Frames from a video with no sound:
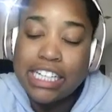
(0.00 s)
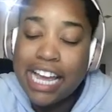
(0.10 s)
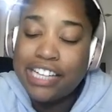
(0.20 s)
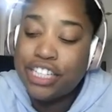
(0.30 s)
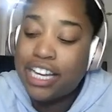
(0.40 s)

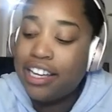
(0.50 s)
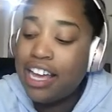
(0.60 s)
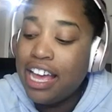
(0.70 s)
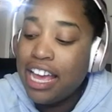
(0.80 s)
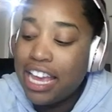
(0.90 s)
AJ,
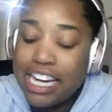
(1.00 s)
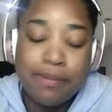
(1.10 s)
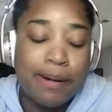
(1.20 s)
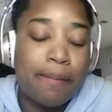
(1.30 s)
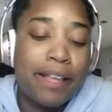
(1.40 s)
it has
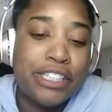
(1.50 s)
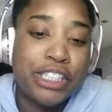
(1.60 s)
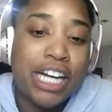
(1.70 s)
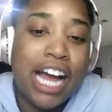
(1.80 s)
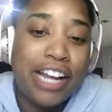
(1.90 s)
been a
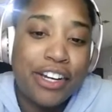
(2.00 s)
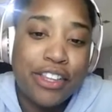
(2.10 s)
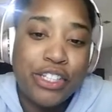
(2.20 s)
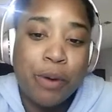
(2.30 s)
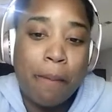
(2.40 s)
pleasure. I know
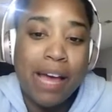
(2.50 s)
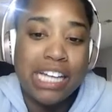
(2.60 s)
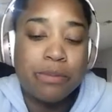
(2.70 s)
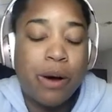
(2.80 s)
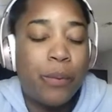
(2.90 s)
that you want
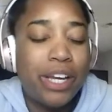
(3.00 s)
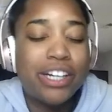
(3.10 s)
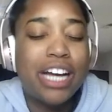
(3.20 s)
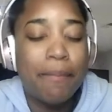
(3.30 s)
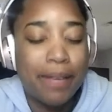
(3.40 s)
basketball. We are
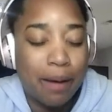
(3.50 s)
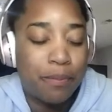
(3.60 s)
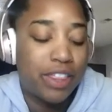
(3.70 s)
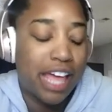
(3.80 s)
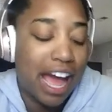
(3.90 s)
coming up
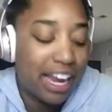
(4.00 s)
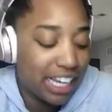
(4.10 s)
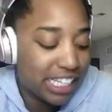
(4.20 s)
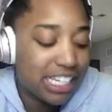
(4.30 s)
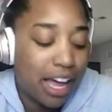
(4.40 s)
with that.
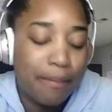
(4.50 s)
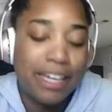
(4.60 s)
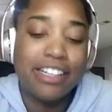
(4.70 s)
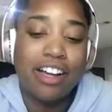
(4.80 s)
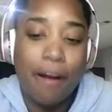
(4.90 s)
It's
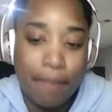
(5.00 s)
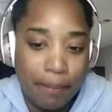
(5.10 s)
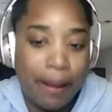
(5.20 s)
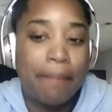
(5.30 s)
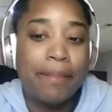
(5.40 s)
coming up the
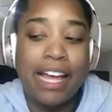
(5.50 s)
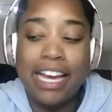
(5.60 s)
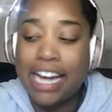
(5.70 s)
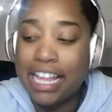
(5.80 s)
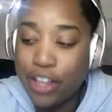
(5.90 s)

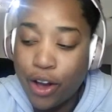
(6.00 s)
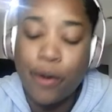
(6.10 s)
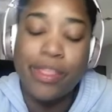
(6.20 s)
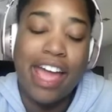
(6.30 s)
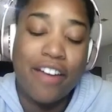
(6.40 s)
pipeline. I
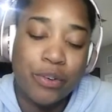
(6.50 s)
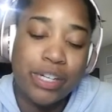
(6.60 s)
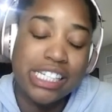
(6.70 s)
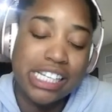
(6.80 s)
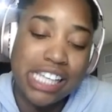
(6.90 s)
know that
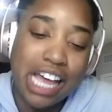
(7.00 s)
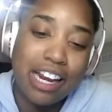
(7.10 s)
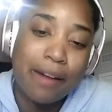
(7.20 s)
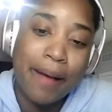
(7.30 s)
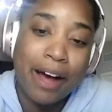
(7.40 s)
everyone is
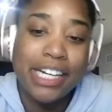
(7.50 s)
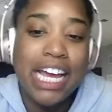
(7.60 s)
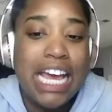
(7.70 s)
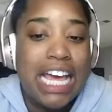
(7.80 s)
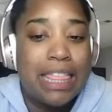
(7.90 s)
excited about
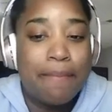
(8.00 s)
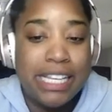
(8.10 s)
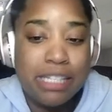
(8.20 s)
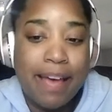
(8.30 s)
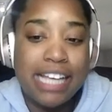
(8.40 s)
the
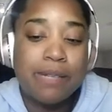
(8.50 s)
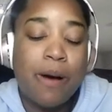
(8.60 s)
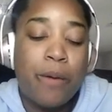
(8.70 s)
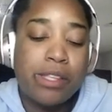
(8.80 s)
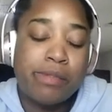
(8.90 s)
men's
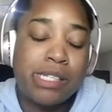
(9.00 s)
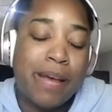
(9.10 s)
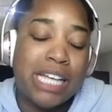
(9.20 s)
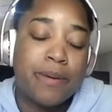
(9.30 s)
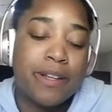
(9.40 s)
basketball, women's
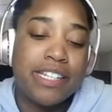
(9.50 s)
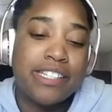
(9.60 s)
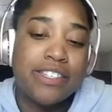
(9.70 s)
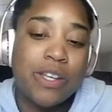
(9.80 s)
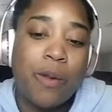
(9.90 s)
basketball
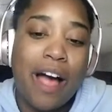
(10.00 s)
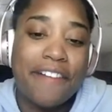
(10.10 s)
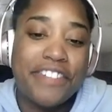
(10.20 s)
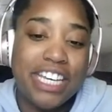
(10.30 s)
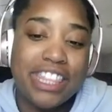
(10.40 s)
season, so we'll
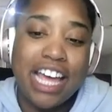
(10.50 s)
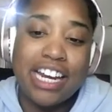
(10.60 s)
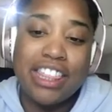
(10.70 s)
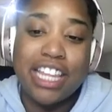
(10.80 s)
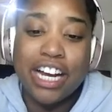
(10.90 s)
have to get that
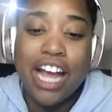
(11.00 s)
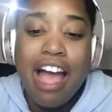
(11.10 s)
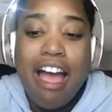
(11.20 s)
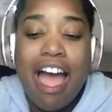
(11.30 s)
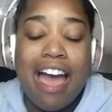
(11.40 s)
in there
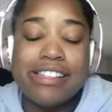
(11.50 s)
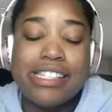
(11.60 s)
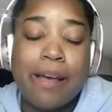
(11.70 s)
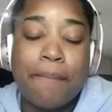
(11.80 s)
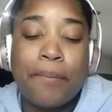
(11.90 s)
at
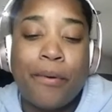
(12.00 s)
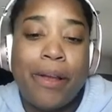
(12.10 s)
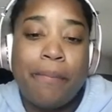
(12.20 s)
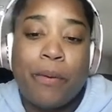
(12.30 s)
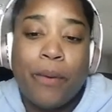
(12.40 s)
some
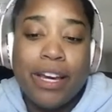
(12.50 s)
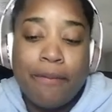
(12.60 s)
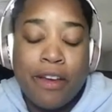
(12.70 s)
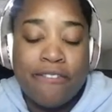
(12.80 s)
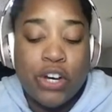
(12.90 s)
point. But where
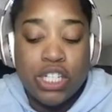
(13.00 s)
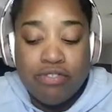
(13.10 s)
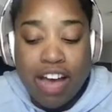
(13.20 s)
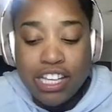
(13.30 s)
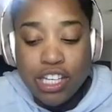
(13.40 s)
can folks
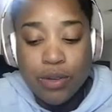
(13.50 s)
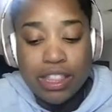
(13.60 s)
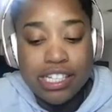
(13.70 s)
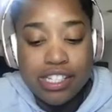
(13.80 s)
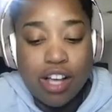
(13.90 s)
find you and
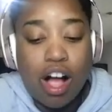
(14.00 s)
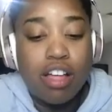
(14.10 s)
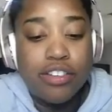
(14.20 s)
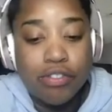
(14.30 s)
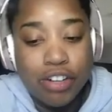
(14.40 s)
listen to
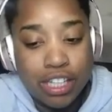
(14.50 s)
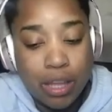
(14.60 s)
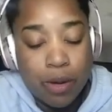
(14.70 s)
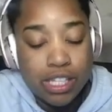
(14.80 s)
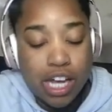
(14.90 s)
all of your work if they
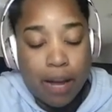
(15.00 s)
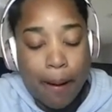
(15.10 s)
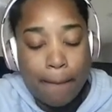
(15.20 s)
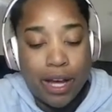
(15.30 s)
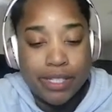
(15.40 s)
want to talk
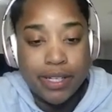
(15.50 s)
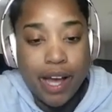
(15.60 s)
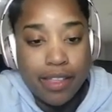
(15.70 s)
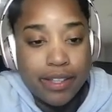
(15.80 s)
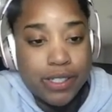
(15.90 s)
about Boston
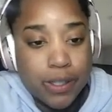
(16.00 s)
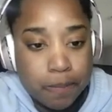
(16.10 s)
College?